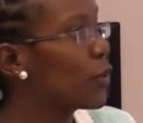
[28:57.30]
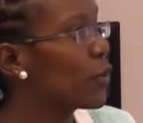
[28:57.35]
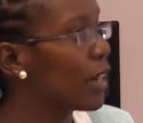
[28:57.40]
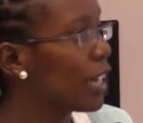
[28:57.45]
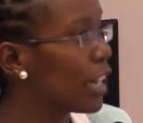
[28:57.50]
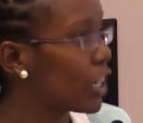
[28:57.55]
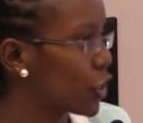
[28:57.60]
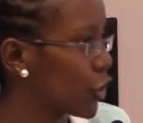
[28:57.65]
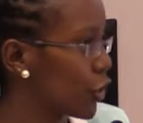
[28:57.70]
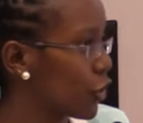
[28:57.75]

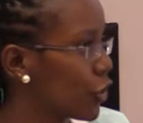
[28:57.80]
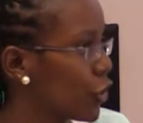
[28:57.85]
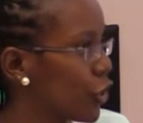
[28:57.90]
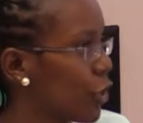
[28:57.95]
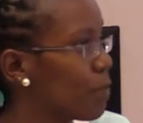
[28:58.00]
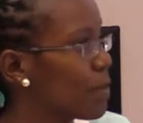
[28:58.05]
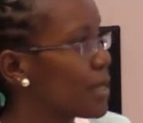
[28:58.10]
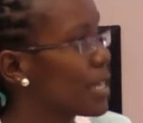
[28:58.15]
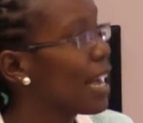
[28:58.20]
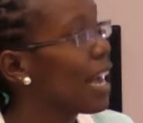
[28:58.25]

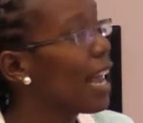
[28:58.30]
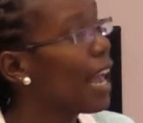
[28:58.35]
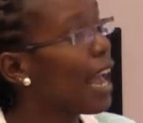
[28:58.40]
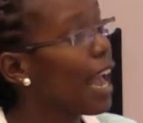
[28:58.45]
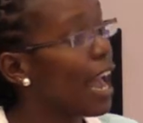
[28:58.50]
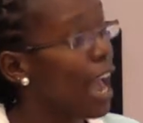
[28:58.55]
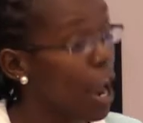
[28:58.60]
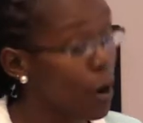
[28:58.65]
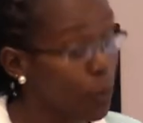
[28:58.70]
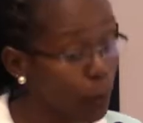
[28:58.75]
relationships.
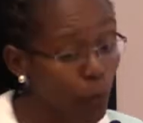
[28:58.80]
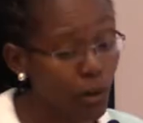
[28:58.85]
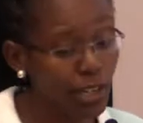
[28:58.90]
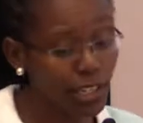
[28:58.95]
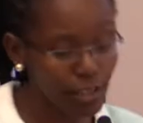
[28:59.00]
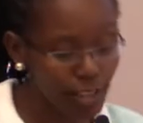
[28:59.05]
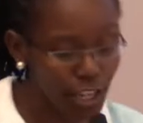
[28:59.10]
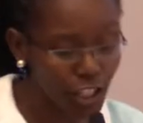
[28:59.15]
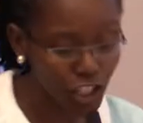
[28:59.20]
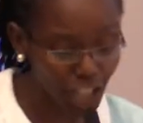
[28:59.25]
And
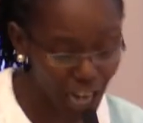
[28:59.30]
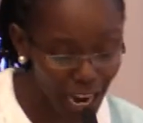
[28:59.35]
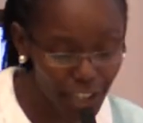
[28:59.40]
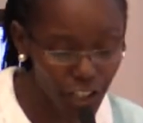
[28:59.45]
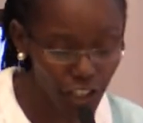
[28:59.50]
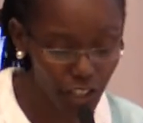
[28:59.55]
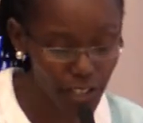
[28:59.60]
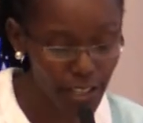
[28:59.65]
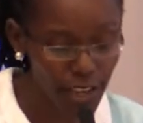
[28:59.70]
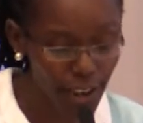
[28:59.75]
what the
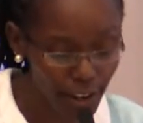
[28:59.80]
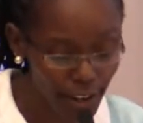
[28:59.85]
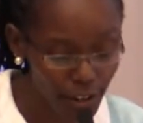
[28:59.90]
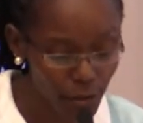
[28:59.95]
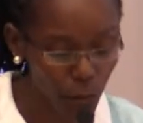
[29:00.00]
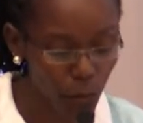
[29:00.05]
judge said